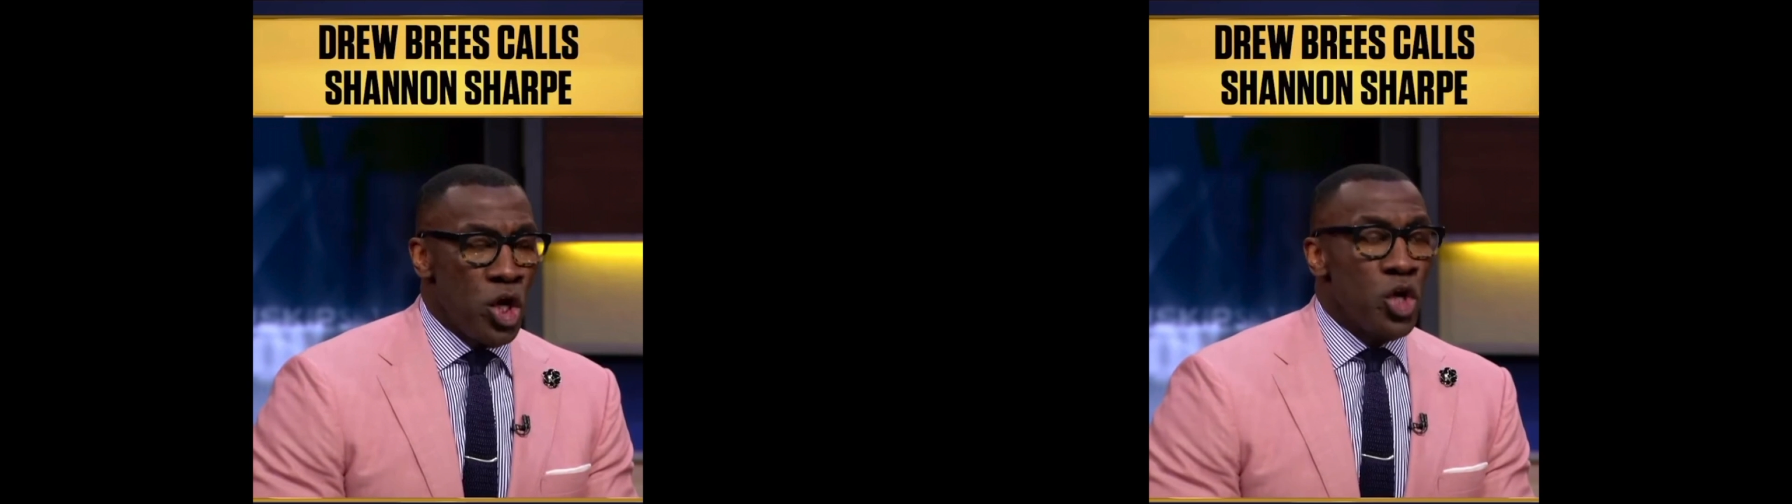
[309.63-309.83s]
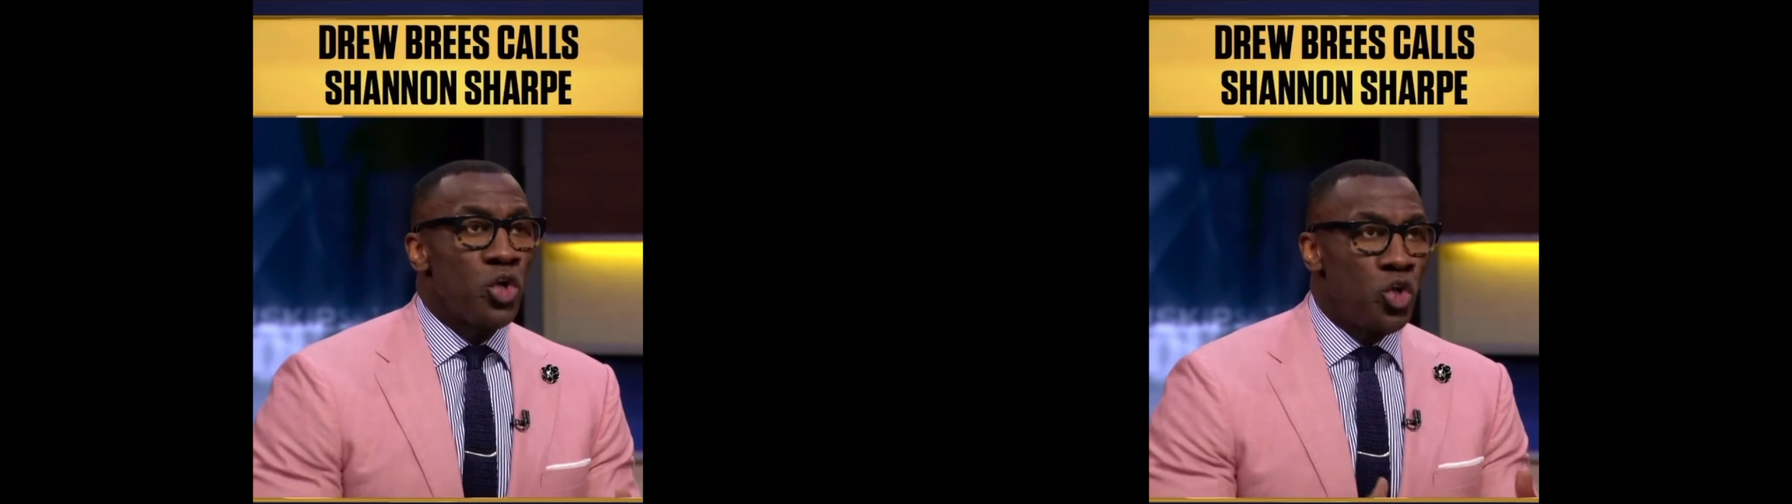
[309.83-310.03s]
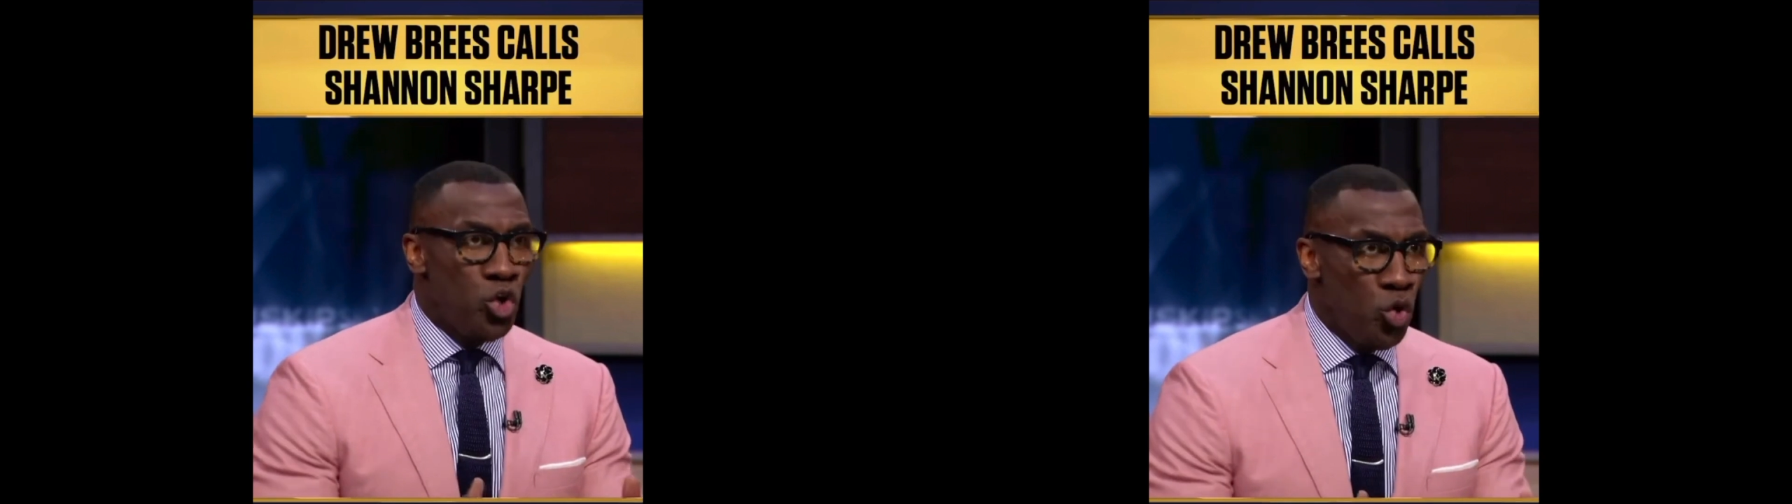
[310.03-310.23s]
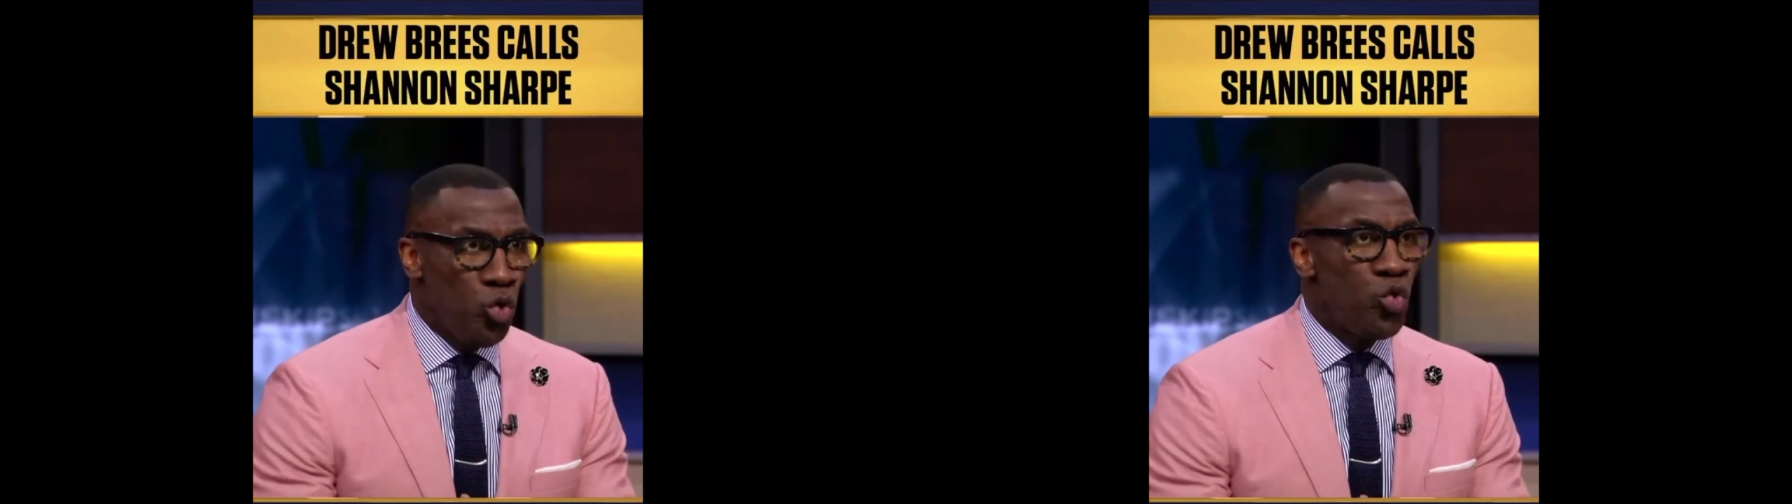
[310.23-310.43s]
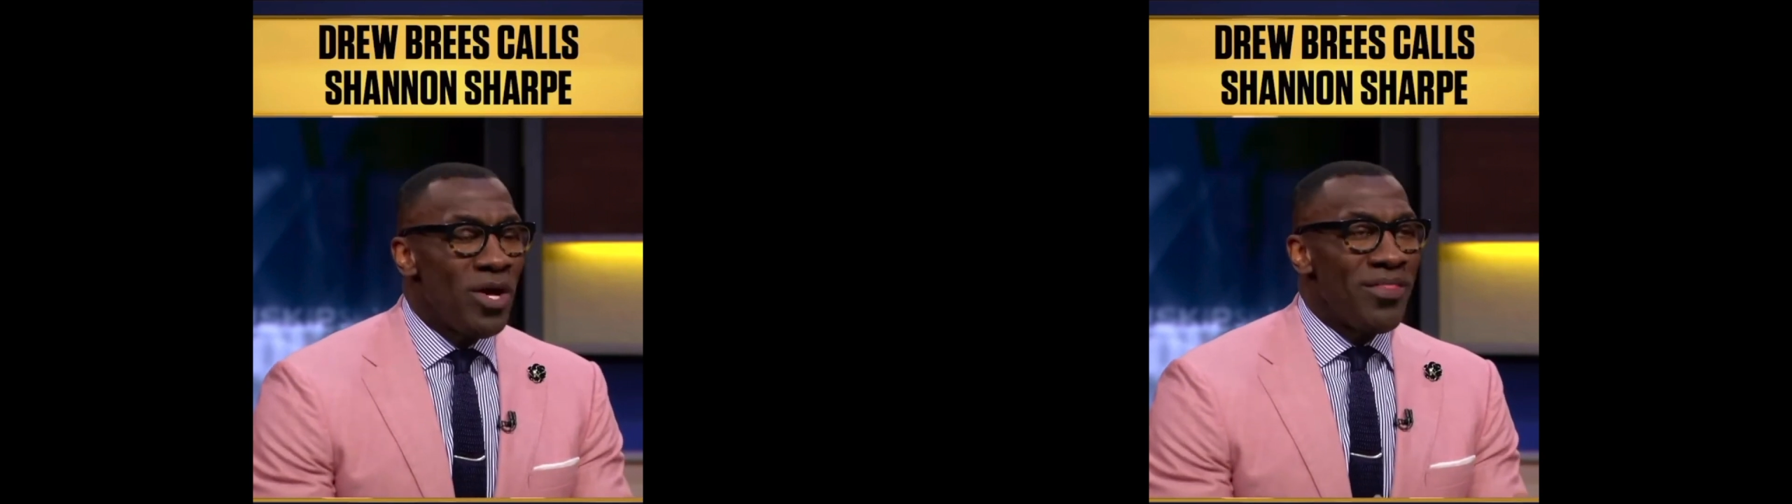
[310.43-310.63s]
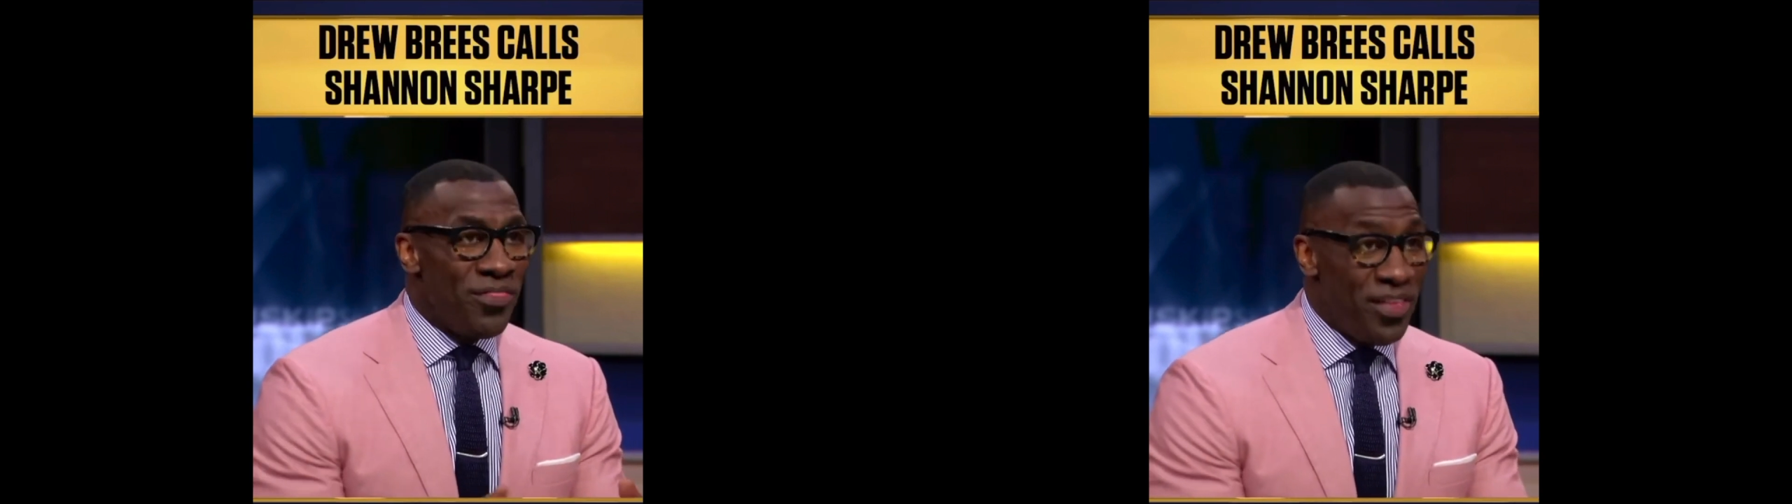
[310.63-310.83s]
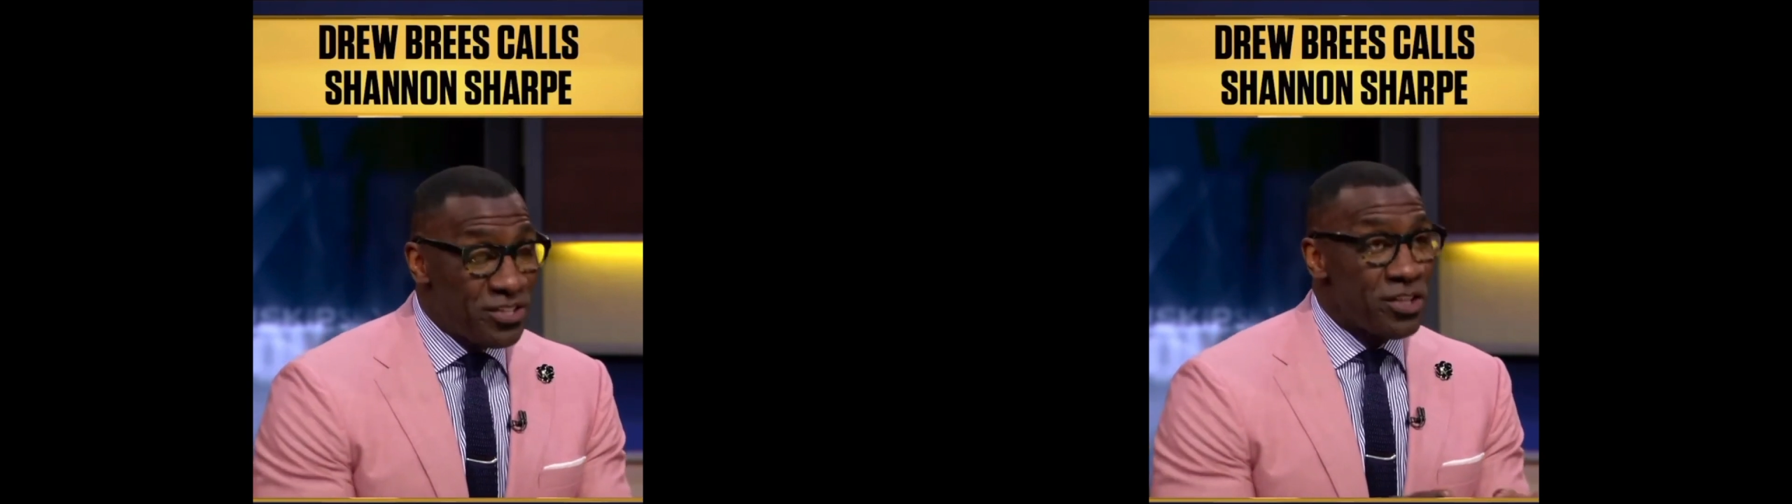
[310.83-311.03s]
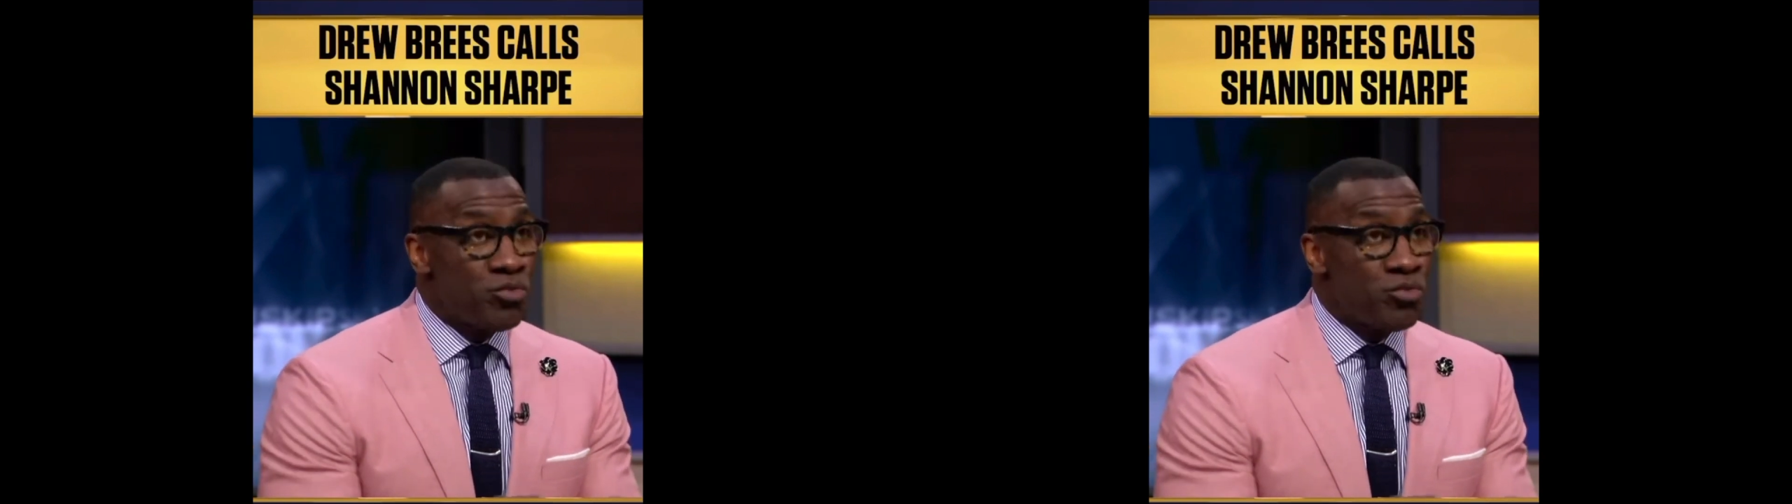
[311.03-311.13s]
This is